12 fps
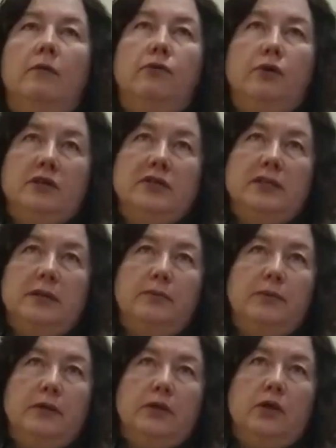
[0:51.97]
For
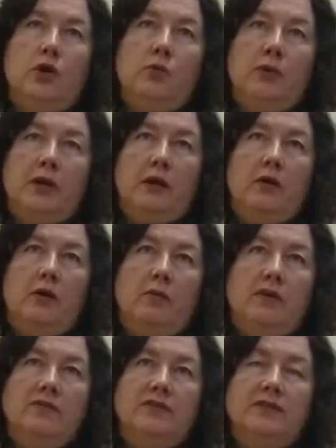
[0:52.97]
example, in home
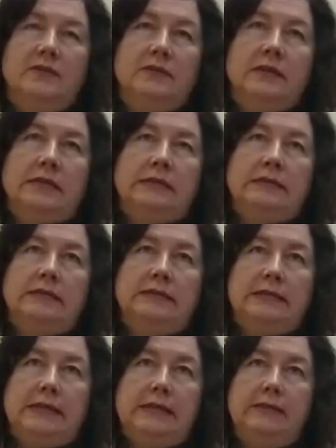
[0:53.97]
economics, and then
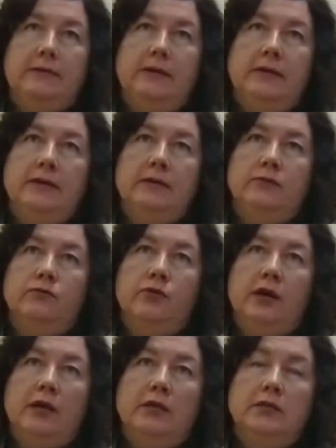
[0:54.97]
they
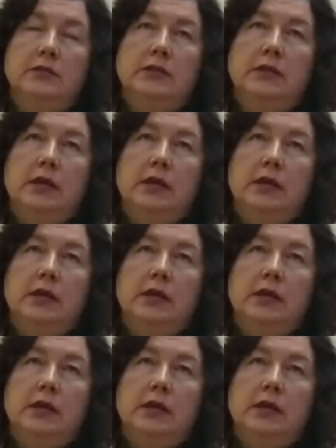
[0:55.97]
write